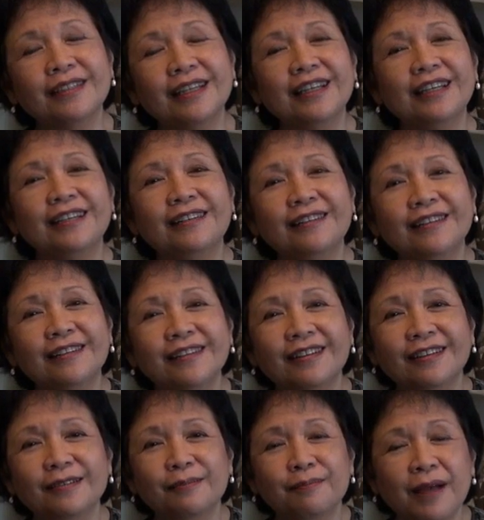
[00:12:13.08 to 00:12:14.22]
in
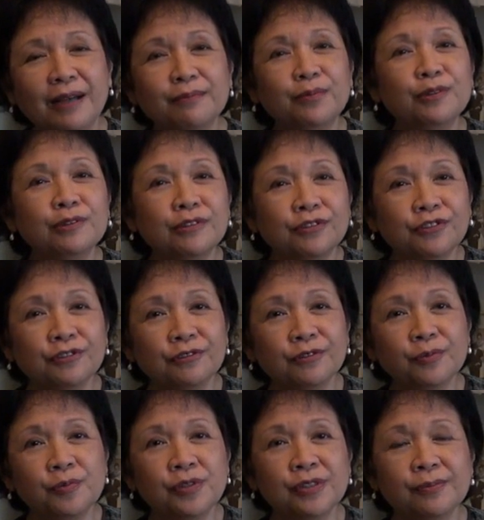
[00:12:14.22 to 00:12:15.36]
bamboo
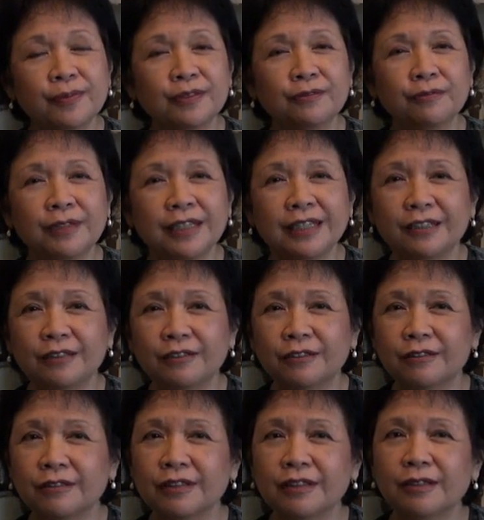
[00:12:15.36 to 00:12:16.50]
tubes, but we
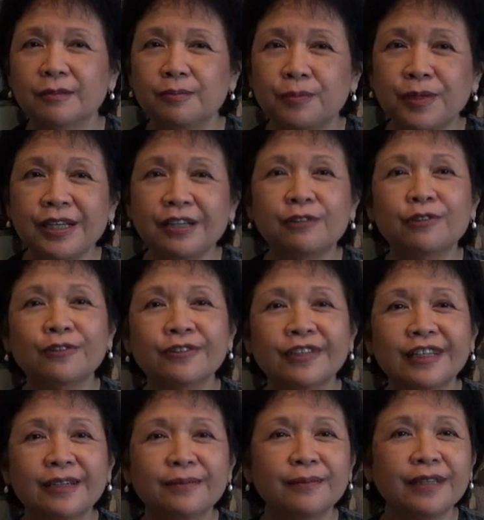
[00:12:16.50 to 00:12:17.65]
pre-cooked
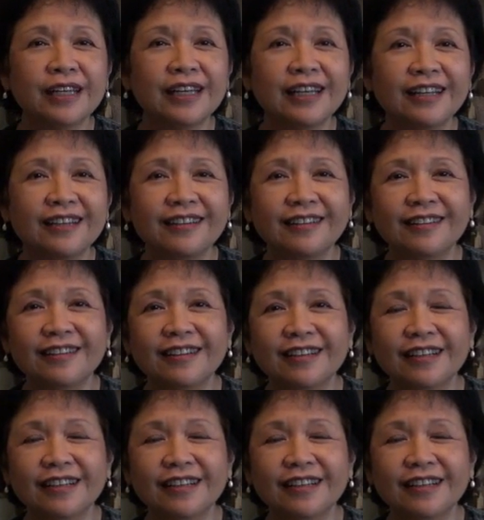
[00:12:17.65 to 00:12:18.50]
them in